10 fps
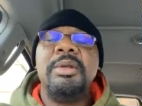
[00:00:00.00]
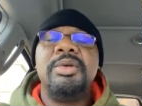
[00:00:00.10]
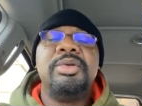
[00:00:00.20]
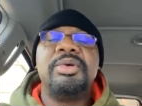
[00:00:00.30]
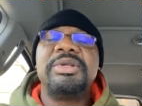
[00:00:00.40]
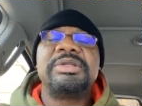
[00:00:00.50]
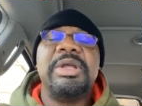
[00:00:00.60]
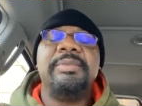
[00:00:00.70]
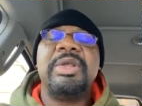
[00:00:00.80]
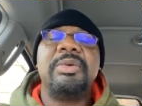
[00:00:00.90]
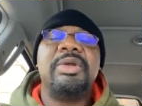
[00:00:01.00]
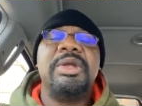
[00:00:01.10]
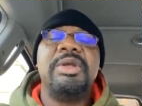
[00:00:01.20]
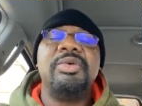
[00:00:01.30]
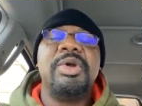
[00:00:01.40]
you're doing the same thing what
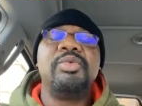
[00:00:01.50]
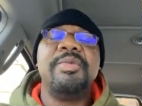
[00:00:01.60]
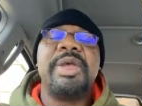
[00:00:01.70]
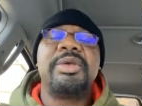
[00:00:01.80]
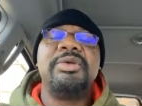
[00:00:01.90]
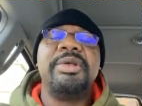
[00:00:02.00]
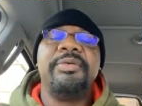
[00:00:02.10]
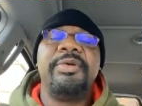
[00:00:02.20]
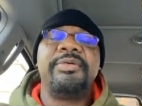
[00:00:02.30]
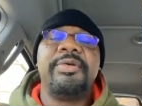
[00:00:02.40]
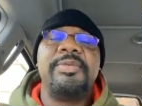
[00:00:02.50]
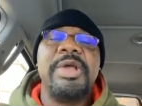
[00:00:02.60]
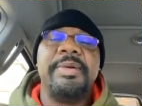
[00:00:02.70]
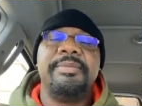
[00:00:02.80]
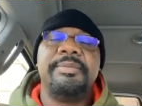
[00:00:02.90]
they're doing. What make you different from
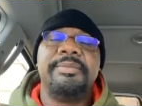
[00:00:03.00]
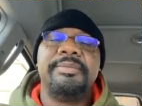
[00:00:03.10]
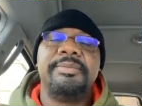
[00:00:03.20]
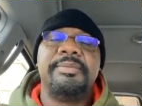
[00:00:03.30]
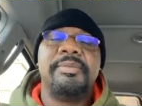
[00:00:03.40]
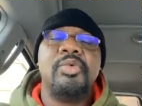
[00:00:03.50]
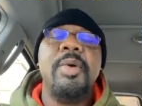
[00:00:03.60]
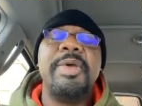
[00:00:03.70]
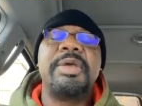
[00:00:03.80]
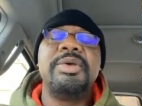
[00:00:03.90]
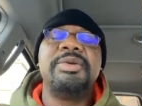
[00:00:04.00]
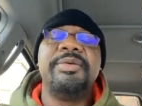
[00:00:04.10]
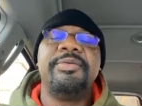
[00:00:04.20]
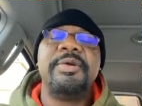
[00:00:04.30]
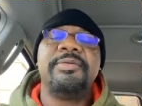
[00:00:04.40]
them? What make you
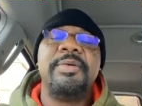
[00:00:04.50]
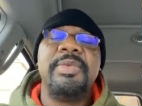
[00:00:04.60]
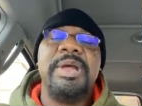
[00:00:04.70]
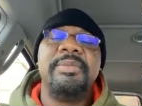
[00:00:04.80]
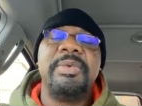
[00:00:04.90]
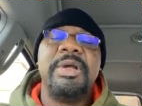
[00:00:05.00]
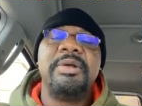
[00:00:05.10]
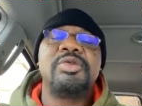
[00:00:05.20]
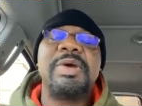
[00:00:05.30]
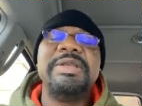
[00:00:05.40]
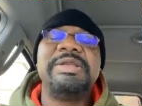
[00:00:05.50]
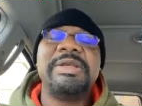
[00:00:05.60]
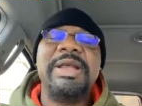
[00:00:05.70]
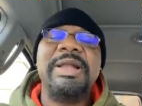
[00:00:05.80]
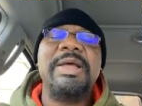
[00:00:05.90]
different from them? That's why he's
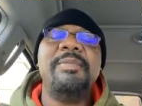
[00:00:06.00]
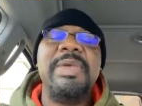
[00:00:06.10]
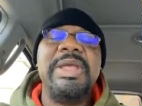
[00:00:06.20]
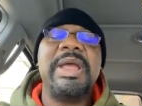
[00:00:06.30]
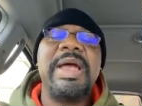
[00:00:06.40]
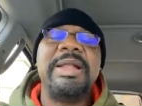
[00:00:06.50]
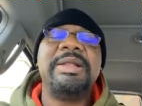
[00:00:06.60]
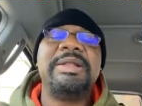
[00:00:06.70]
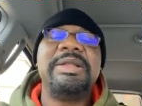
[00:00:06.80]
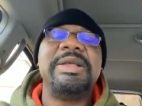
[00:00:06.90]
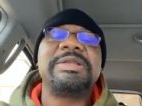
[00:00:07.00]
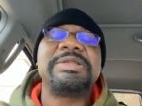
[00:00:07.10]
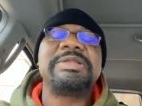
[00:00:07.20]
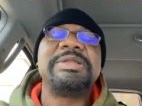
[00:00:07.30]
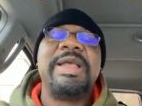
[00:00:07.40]
saying, let me handle
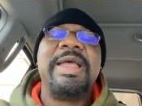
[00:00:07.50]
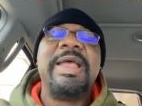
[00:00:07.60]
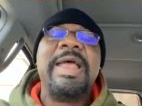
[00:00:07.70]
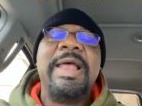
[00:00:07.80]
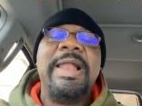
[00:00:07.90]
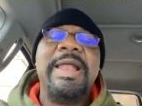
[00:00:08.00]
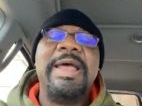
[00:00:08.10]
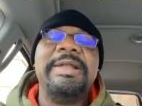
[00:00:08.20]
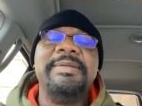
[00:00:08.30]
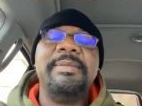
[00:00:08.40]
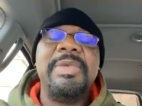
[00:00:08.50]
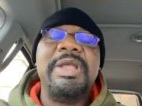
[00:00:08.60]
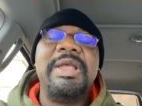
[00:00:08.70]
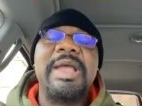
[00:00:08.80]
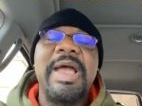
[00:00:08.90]
this. Let
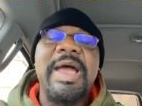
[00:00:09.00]
me